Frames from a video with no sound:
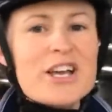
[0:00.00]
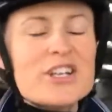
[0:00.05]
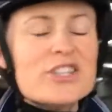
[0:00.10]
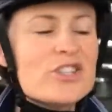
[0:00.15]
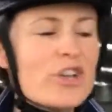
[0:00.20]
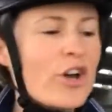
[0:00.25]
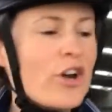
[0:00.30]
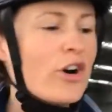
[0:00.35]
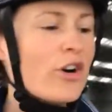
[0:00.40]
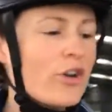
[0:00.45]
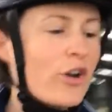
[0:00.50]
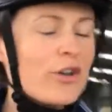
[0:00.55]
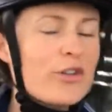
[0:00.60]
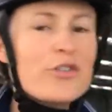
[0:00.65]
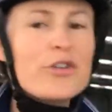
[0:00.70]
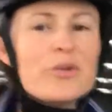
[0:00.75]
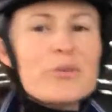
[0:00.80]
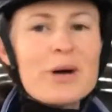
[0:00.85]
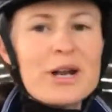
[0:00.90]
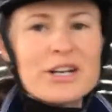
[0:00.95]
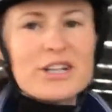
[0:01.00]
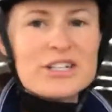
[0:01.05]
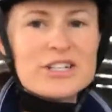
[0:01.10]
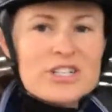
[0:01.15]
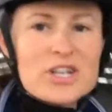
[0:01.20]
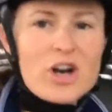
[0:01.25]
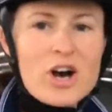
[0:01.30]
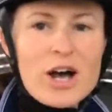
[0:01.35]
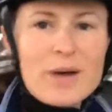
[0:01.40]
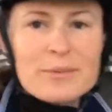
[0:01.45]
So I'll go through one at a
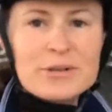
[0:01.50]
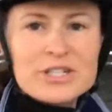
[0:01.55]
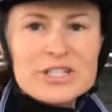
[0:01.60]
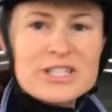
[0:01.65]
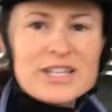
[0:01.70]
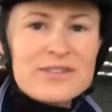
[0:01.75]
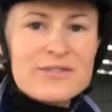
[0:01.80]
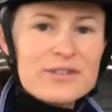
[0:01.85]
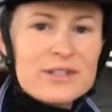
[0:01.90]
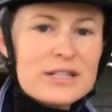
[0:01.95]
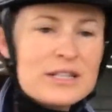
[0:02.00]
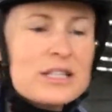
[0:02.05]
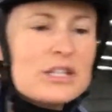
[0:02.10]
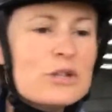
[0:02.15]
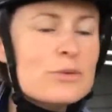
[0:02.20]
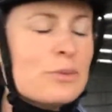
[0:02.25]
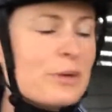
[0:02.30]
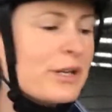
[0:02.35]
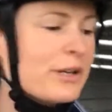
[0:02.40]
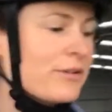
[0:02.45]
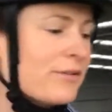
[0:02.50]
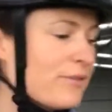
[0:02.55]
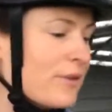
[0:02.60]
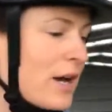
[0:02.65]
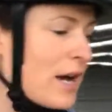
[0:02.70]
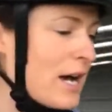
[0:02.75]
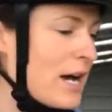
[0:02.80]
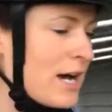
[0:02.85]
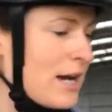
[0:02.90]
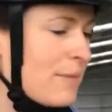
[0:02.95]
time and just give it a little bit of
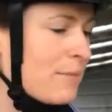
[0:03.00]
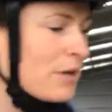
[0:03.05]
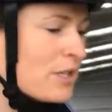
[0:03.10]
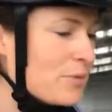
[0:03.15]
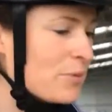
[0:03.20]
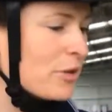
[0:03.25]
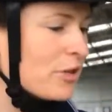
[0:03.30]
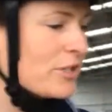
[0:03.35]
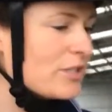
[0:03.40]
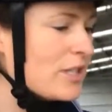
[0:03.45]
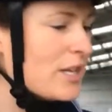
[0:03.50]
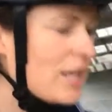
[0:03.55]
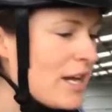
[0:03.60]
I suppose